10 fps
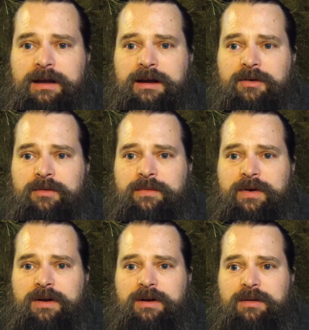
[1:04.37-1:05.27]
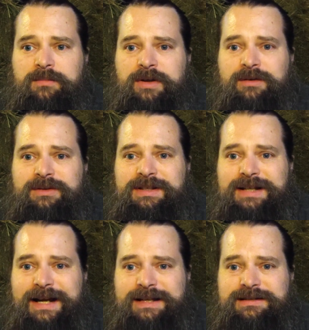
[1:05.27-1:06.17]
have not only
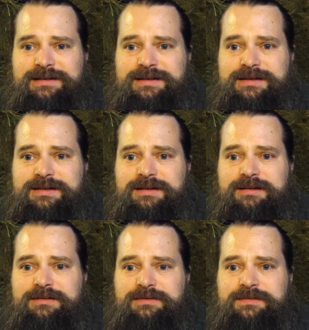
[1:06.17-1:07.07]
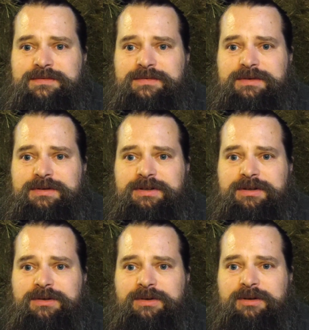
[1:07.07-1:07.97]
guidance of
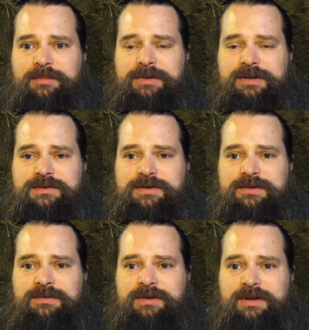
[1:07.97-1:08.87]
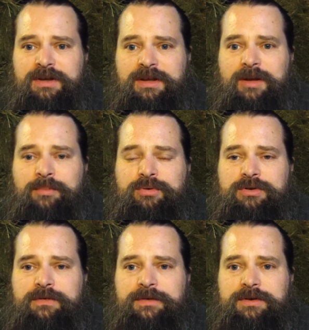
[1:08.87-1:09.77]
helping you to
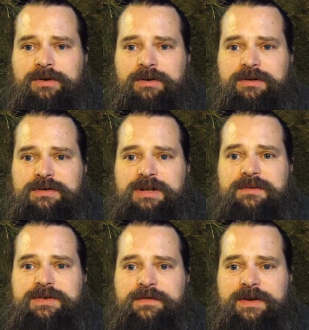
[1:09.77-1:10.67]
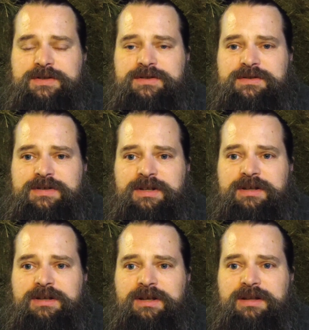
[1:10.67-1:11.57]
improve your self-sufficiency
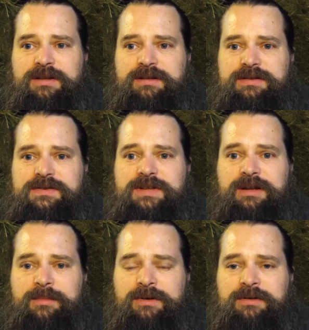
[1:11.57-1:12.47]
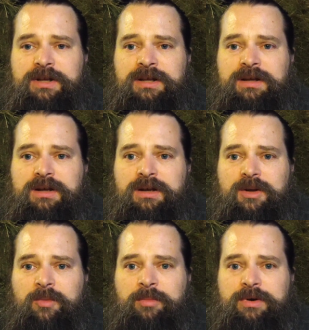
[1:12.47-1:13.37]
and sustainability,
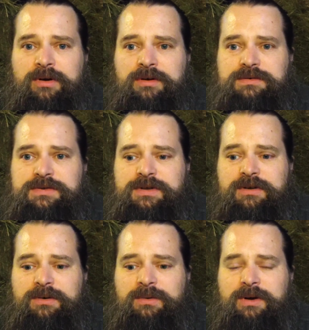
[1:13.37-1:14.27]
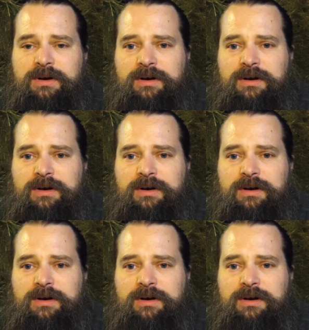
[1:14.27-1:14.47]
but also